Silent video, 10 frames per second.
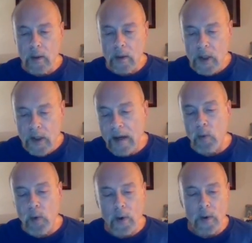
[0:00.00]
sent
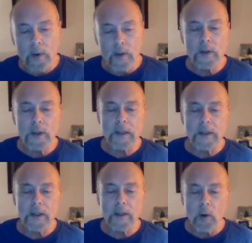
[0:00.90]
word to
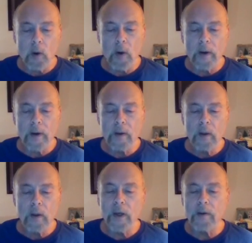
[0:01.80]
Jesus, 'Lord,
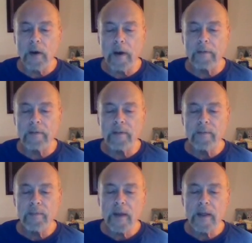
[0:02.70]
the one you love
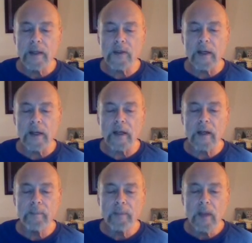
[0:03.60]
is sick.'
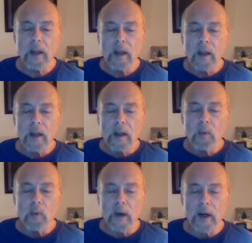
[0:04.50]

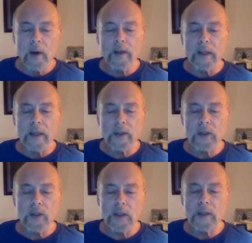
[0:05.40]
When he heard this,
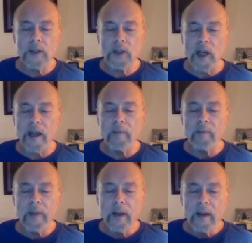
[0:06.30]
Jesus said,
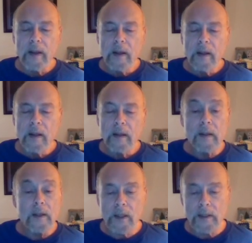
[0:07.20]

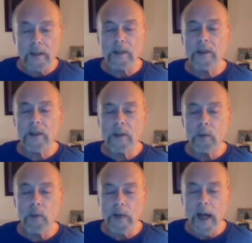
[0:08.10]
'This sickness
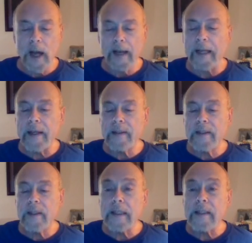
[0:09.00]
will not end
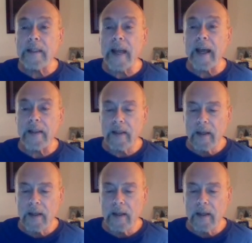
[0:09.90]
in death.